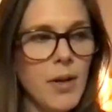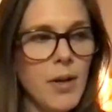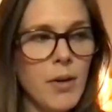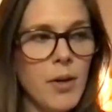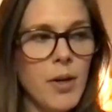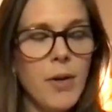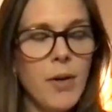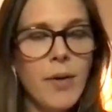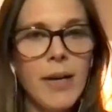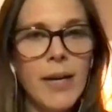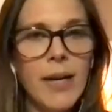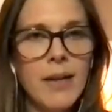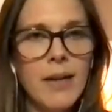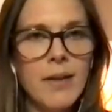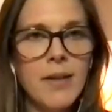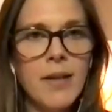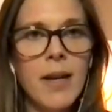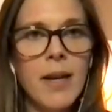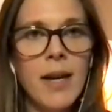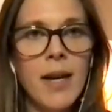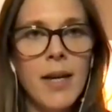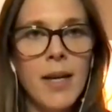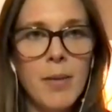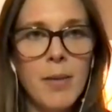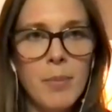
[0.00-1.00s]
going
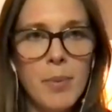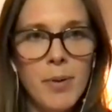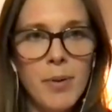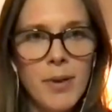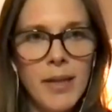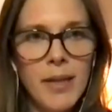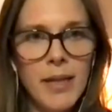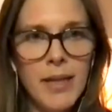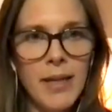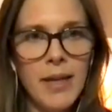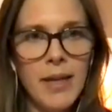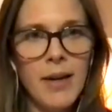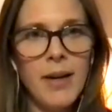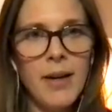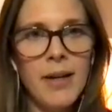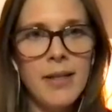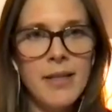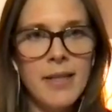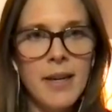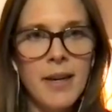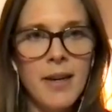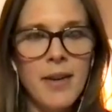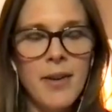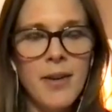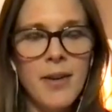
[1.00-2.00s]
outside and pulling carrots
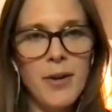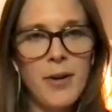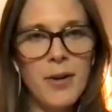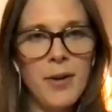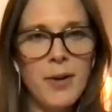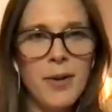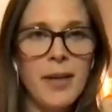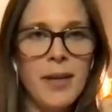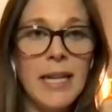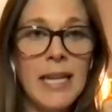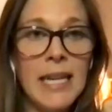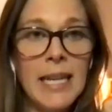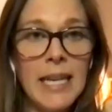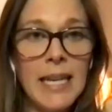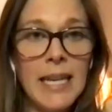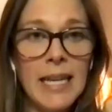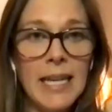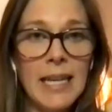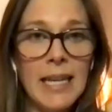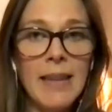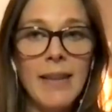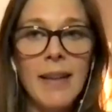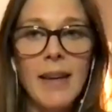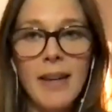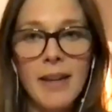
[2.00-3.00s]
out of the earth and eating
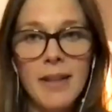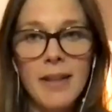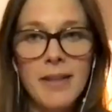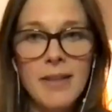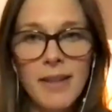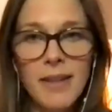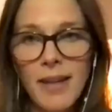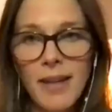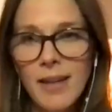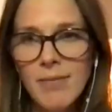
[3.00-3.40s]
it. That is